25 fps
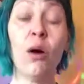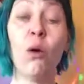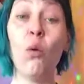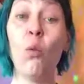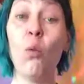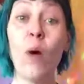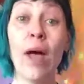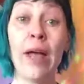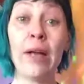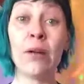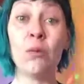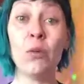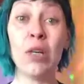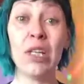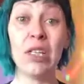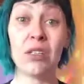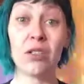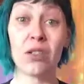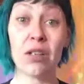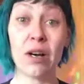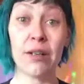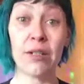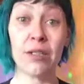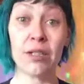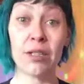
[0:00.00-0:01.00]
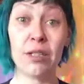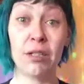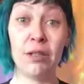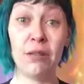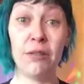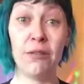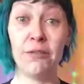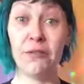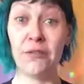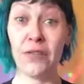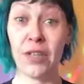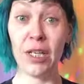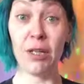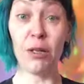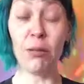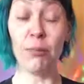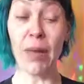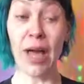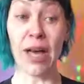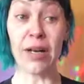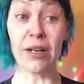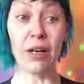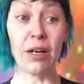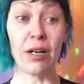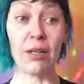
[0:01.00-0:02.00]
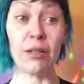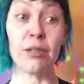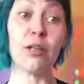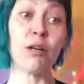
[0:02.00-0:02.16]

when we start to feel better.